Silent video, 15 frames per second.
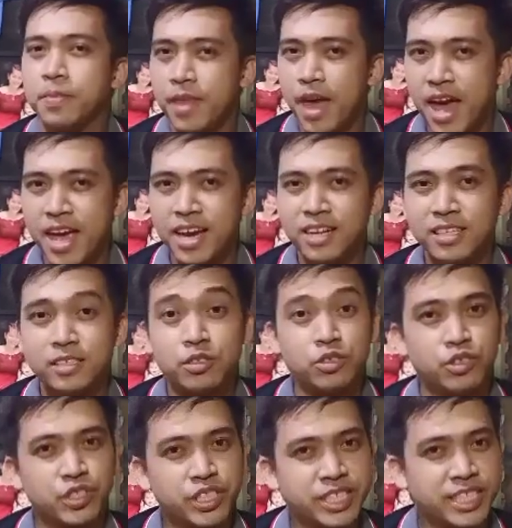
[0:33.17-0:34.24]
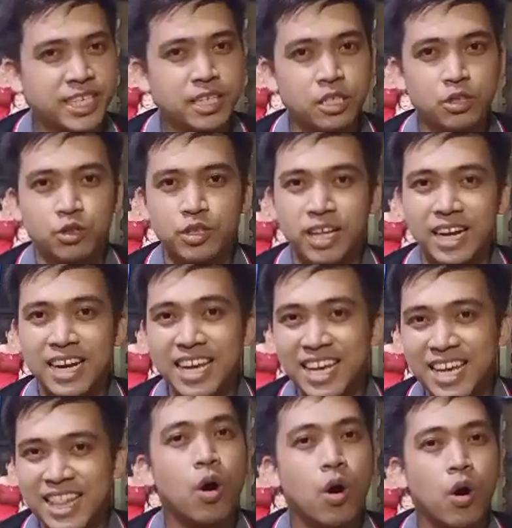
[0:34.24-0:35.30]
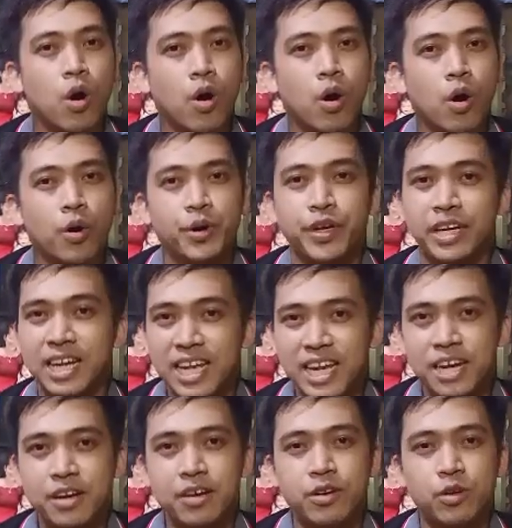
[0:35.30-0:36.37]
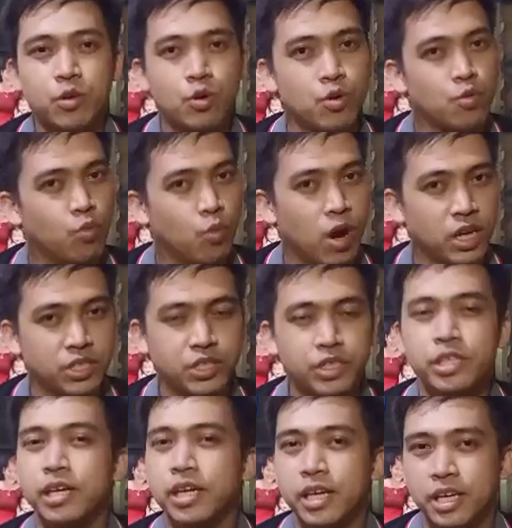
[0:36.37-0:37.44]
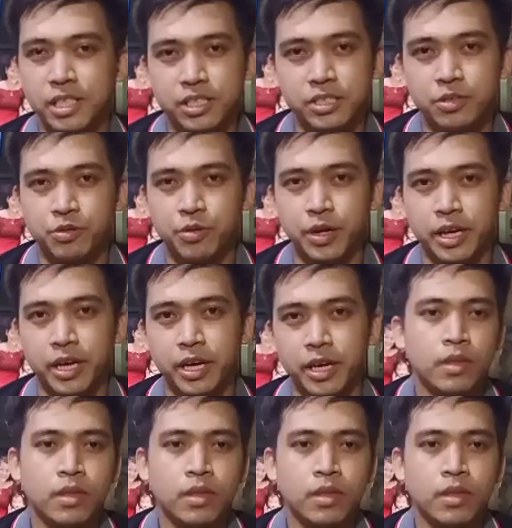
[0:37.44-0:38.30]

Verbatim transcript: then consider to delete or clear your watch history.